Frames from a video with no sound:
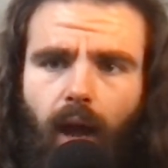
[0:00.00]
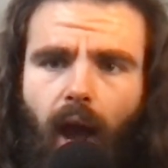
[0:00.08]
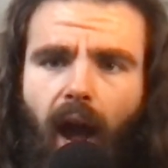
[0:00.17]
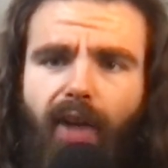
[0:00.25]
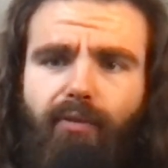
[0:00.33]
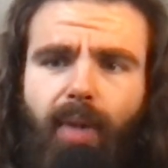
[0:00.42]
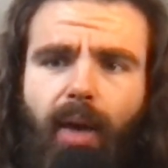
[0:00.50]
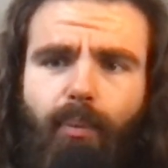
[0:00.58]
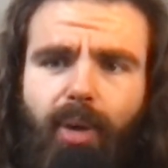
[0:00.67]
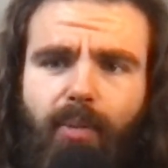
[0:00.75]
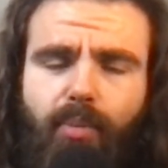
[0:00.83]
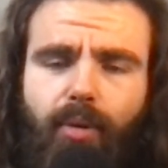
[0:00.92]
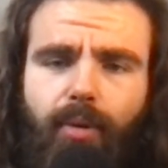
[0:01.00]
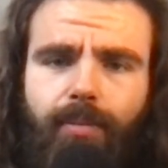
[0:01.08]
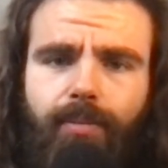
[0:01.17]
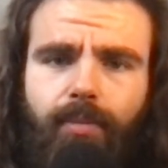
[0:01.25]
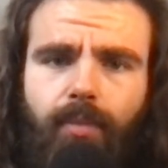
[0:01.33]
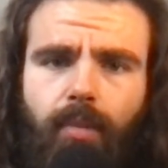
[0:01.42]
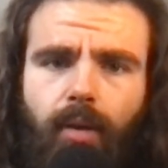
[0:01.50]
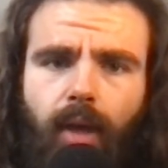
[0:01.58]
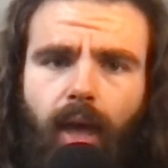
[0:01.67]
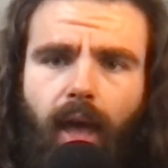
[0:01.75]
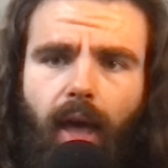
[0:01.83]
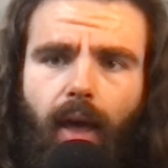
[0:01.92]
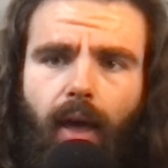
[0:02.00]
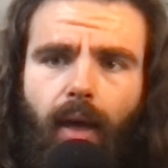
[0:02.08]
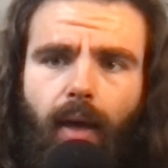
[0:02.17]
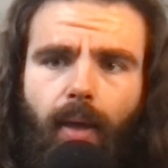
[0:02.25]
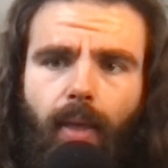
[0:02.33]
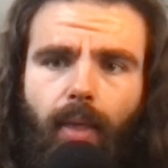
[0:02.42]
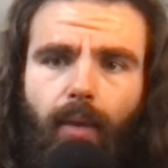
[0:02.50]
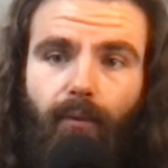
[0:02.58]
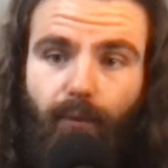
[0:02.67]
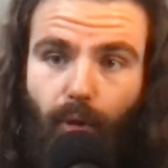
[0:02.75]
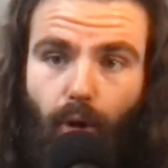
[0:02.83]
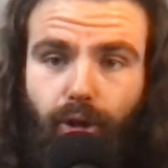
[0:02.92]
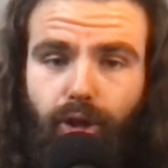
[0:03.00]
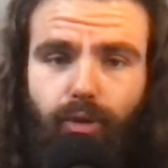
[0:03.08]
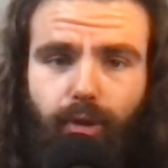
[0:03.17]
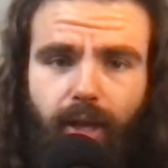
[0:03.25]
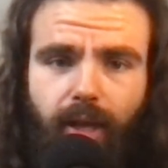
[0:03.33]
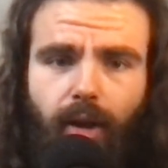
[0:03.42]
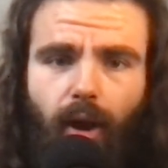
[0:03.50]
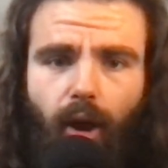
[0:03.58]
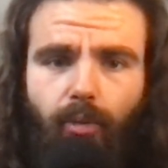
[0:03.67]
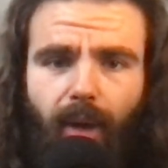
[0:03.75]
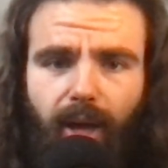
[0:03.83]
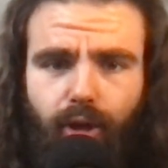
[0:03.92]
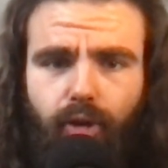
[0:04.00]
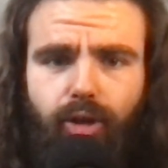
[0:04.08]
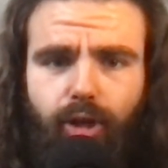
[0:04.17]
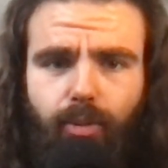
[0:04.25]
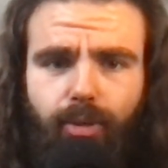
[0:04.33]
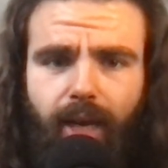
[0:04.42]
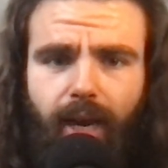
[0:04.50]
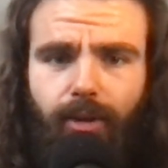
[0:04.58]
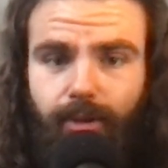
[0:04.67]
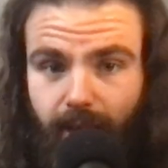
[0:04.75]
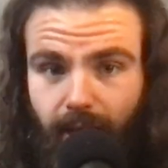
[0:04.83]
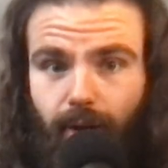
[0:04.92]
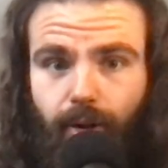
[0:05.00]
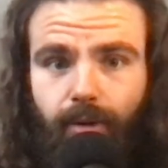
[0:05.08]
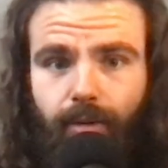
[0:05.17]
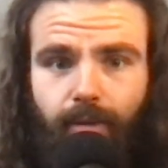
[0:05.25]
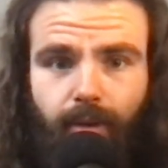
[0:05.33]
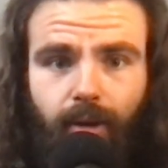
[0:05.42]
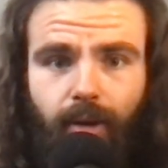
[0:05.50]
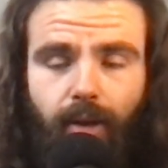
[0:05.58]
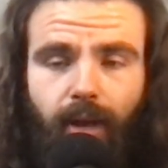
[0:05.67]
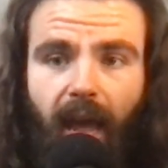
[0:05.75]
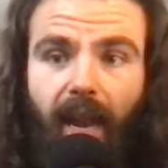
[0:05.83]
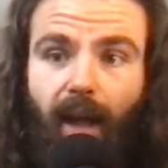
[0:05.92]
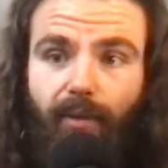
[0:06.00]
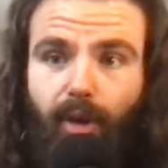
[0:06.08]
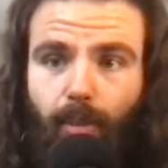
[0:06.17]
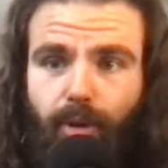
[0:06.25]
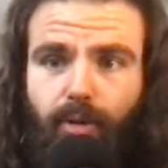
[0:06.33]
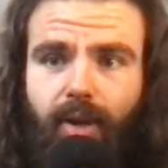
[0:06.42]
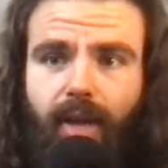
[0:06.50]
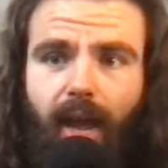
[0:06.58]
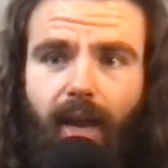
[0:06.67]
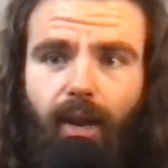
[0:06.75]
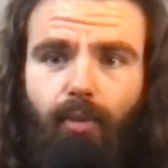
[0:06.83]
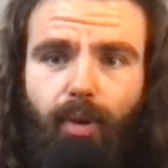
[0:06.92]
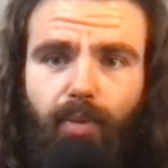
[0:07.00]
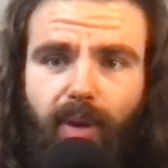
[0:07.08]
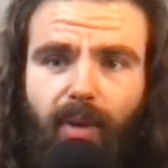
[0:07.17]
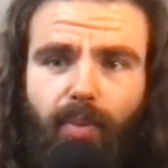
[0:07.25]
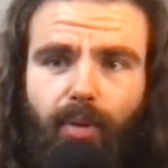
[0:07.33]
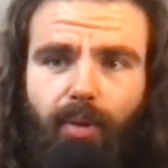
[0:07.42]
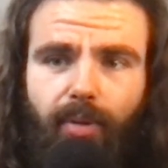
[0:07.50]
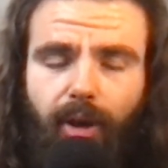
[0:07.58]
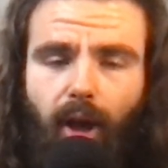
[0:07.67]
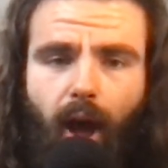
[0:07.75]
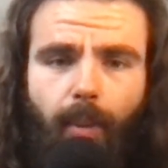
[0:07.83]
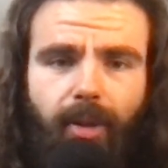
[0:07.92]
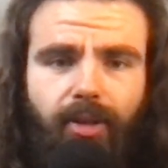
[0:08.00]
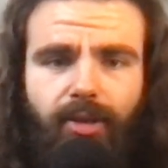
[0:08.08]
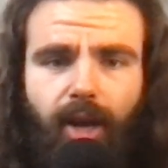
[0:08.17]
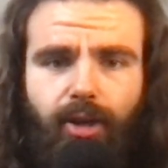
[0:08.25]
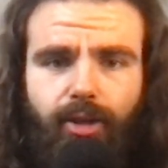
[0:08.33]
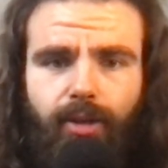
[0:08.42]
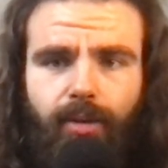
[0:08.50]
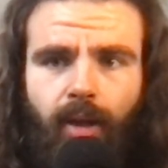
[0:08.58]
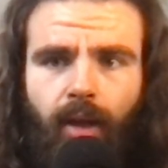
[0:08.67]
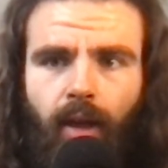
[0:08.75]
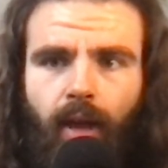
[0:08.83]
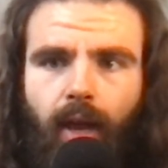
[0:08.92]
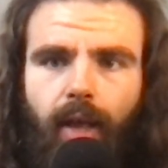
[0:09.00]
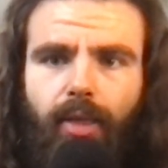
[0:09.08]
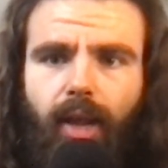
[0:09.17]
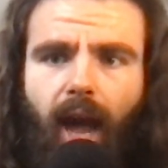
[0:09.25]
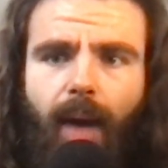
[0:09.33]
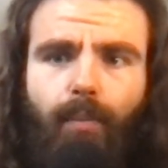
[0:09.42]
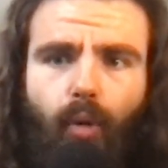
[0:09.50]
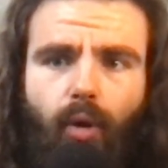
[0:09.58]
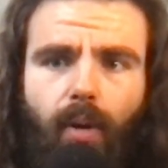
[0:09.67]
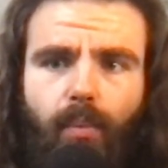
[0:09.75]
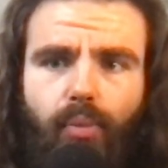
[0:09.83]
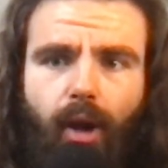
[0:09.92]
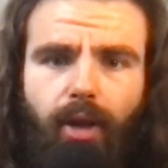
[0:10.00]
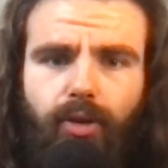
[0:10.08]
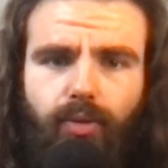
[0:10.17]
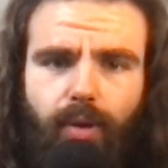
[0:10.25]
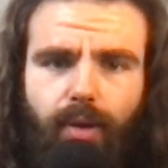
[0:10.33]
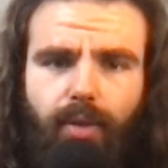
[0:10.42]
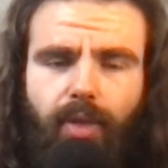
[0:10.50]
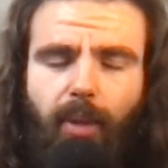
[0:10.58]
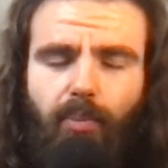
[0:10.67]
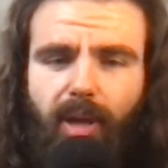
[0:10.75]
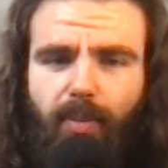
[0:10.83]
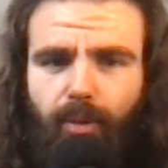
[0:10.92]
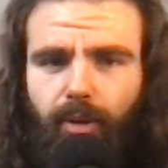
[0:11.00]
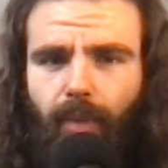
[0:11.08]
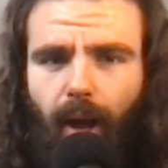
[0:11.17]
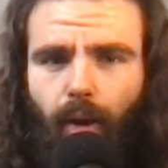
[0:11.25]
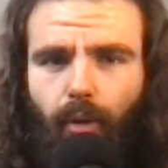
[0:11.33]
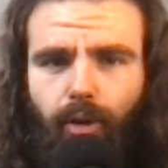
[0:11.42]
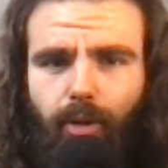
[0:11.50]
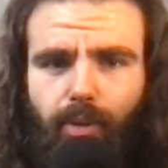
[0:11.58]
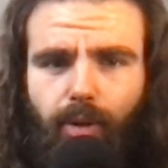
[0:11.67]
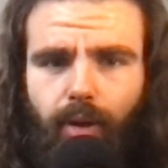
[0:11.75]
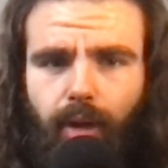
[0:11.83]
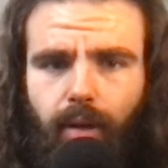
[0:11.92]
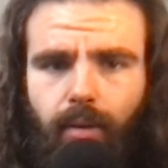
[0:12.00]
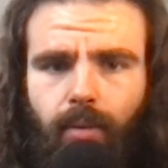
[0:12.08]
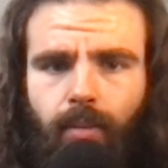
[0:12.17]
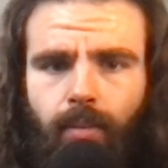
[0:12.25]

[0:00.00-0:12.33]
I've met people virtually on my YouTube channel here, and I've communicated with people in the comments section that I'm more impressed with than people in my own community.